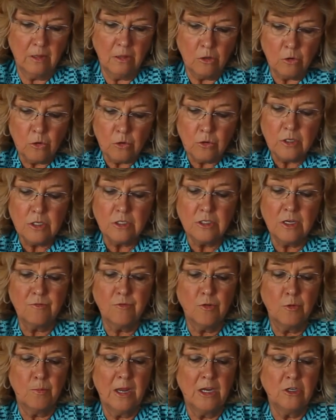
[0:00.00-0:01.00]
learn this
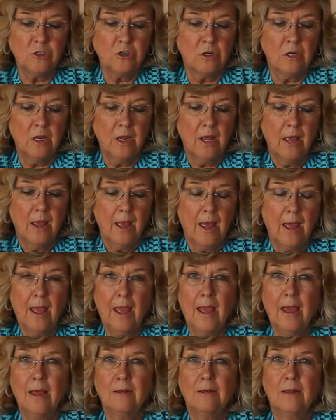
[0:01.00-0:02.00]
information
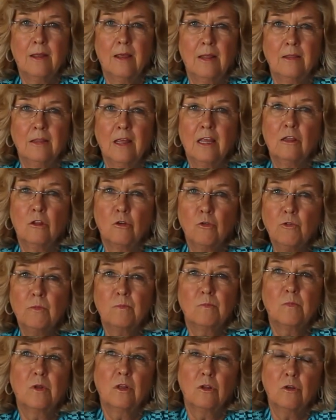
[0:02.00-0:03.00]
and they
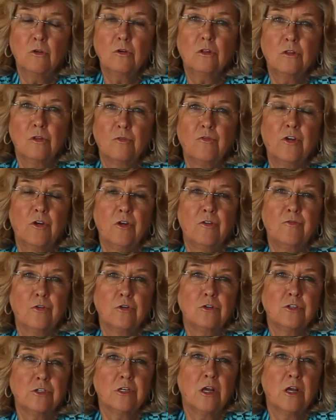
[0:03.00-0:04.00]
learn it the very first